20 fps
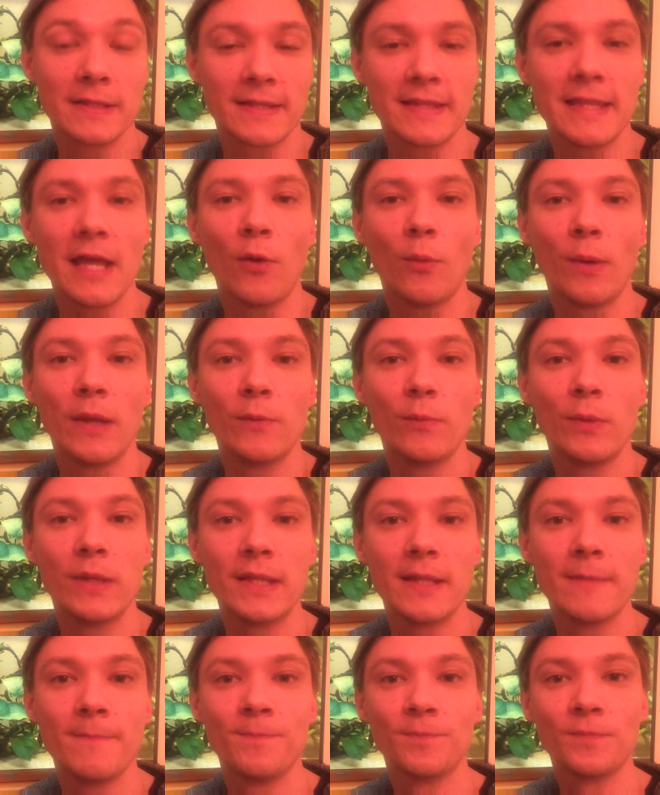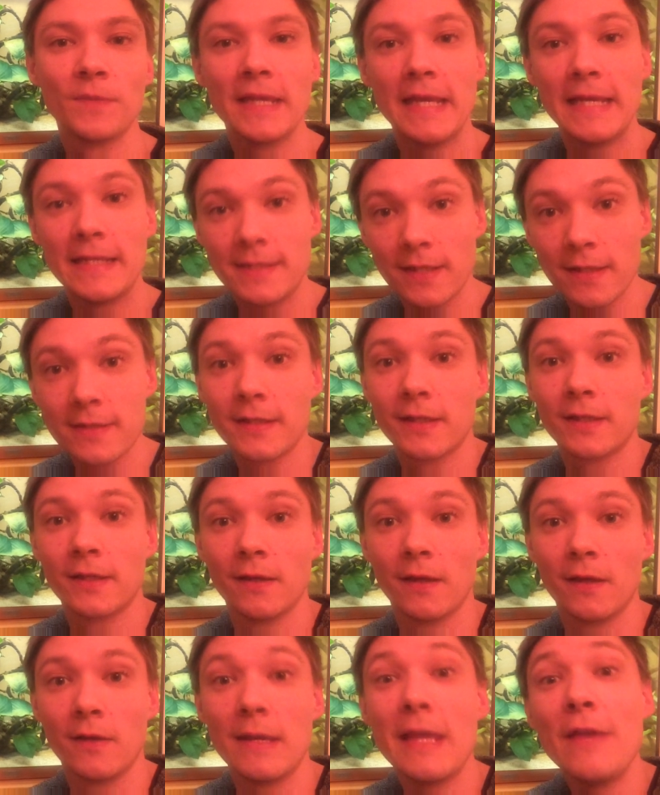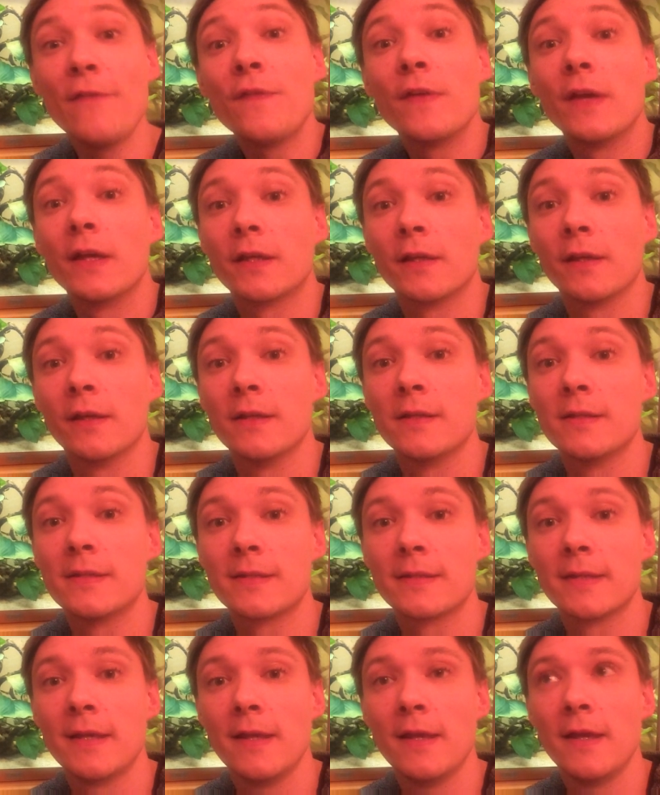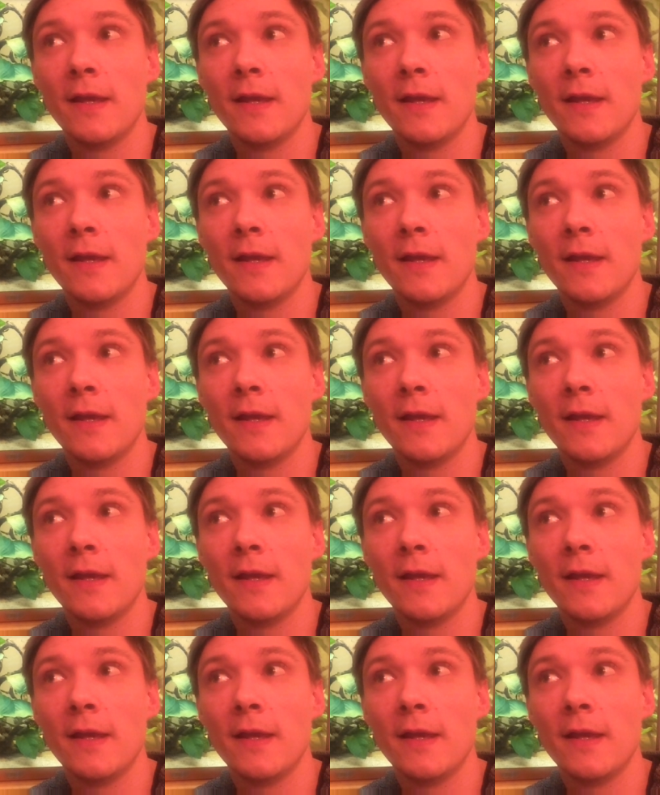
So that way, when it does occur, if it occurs,